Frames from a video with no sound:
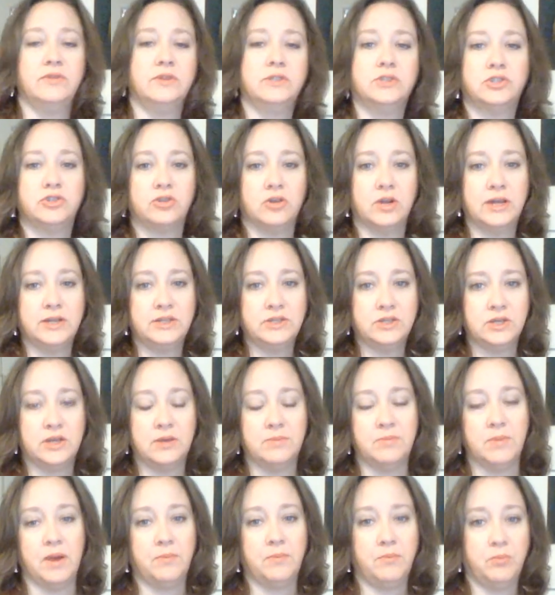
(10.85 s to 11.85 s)
is trying to
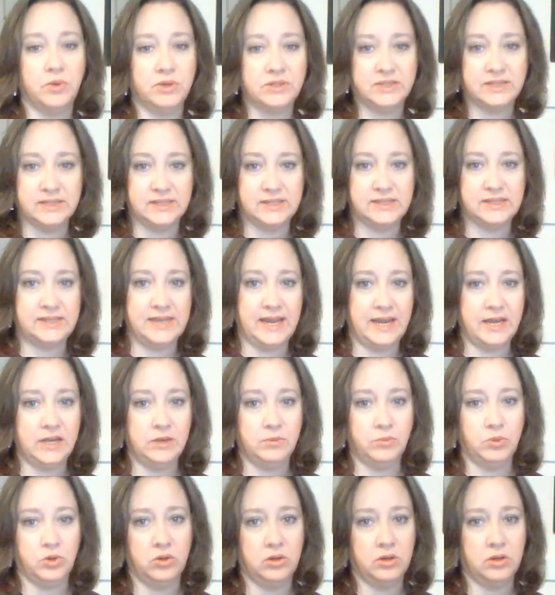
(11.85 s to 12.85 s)
come up with
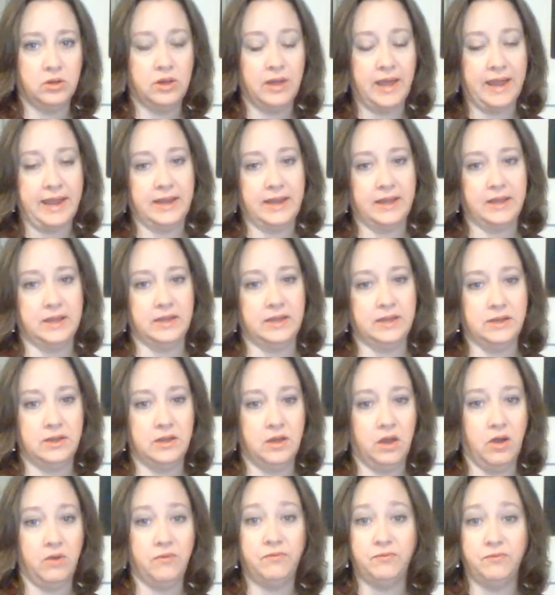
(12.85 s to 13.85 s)
sustainable
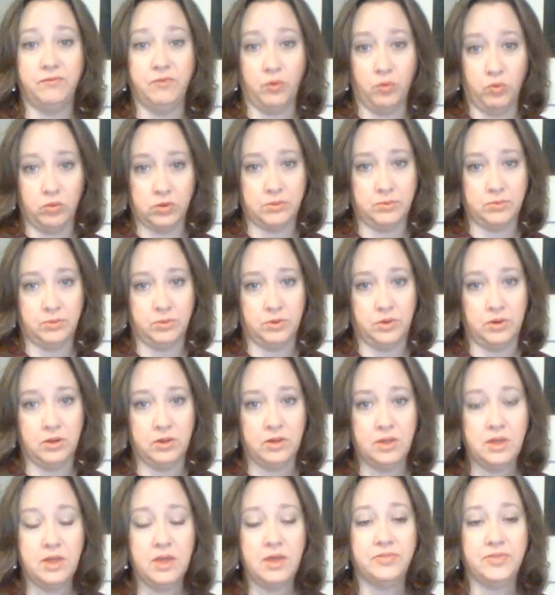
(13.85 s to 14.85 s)
and
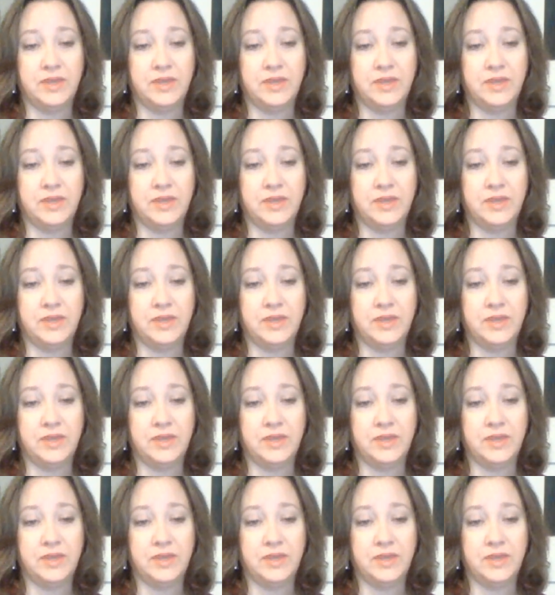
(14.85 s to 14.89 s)
affordable